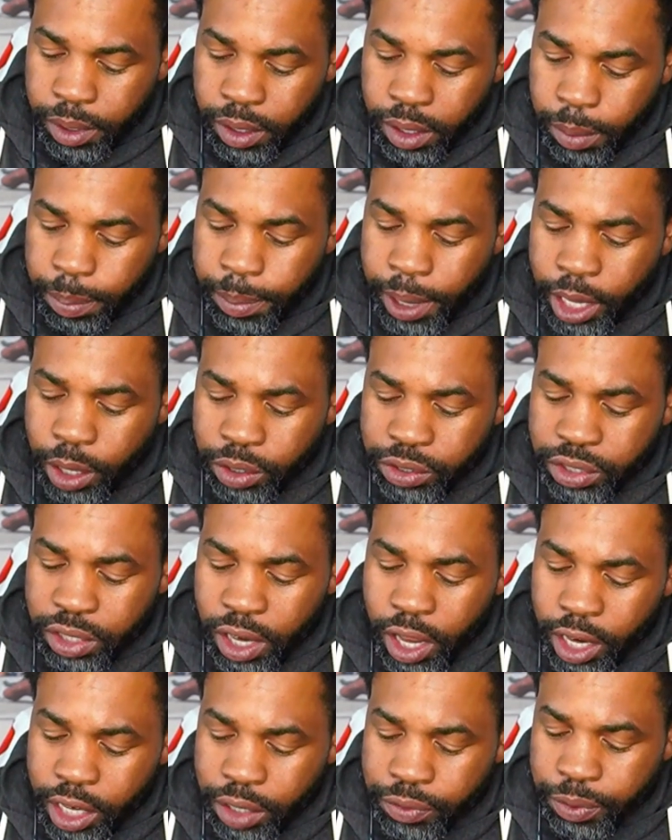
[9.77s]
Metal
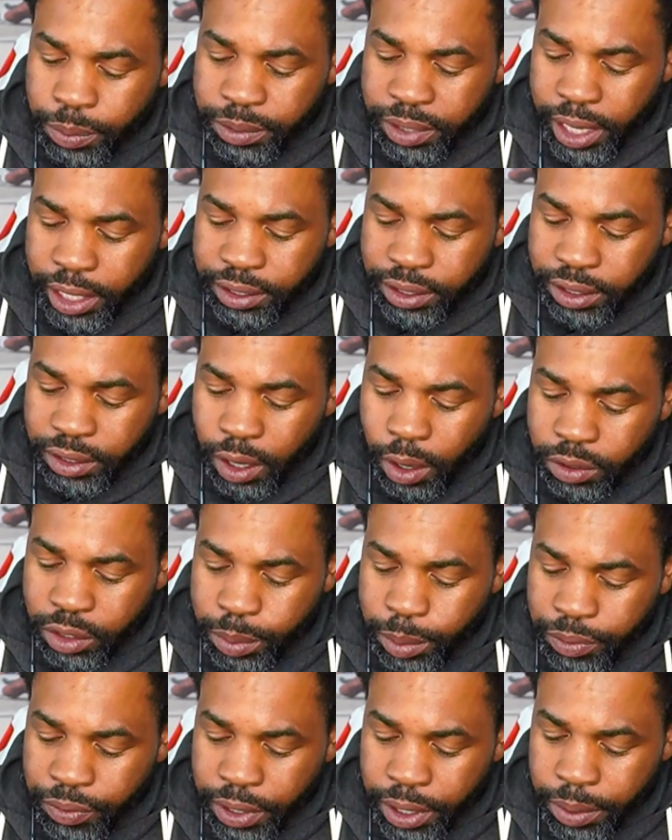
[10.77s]
Slugger from Texas. Talk to
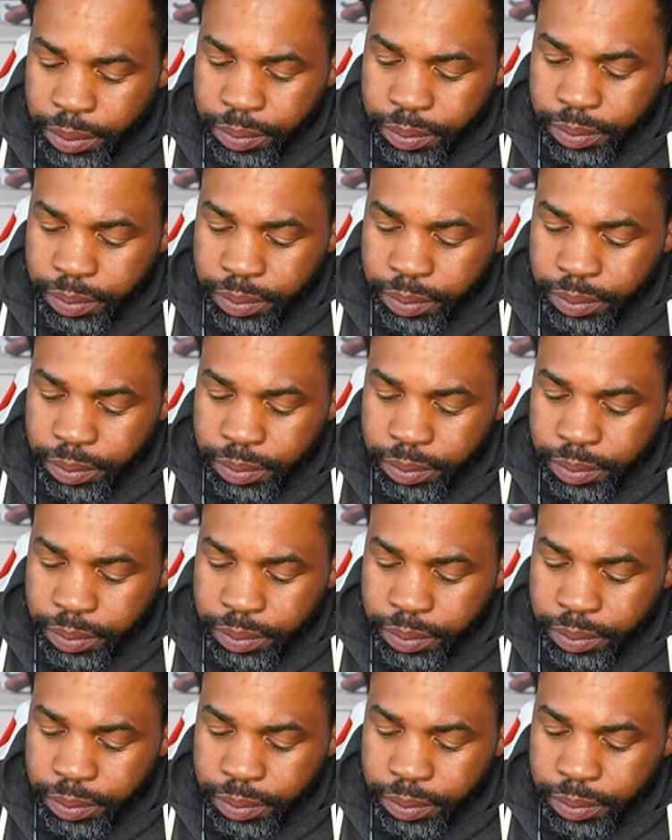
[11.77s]
me, fam.